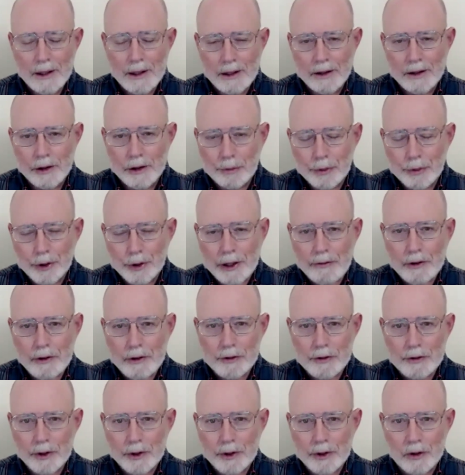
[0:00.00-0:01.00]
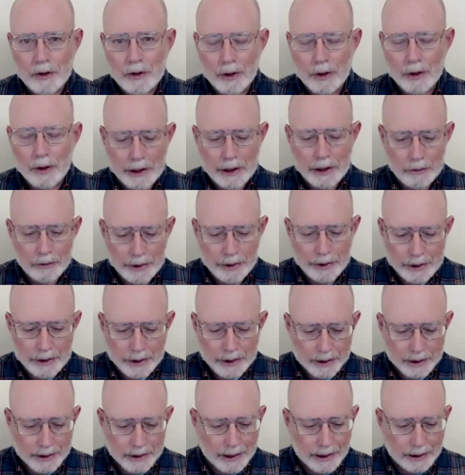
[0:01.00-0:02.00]
In the previous recording, we
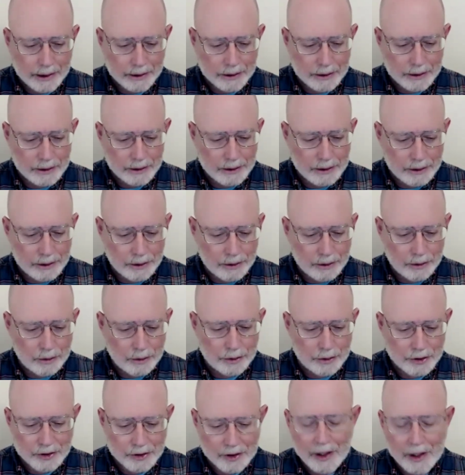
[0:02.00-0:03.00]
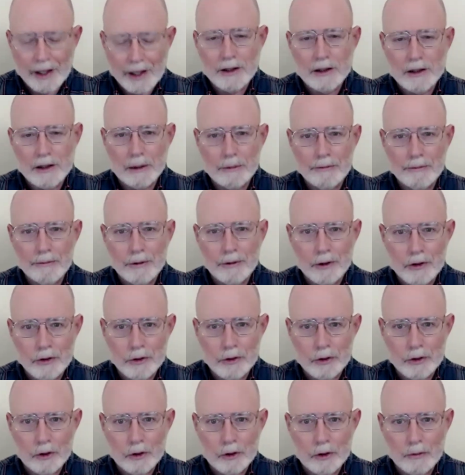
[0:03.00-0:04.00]
got you signed up for
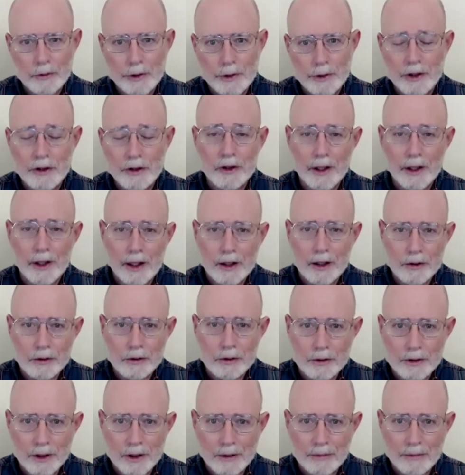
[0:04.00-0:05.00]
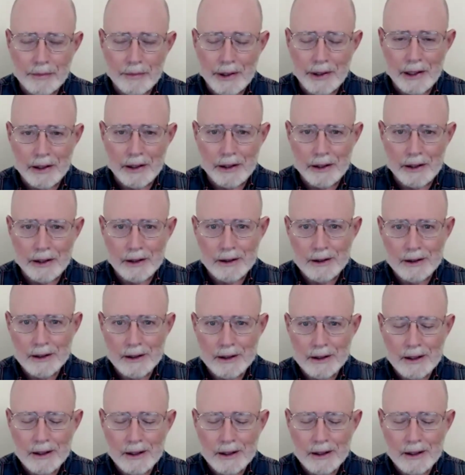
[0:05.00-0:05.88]
Zoom. We scheduled a meeting.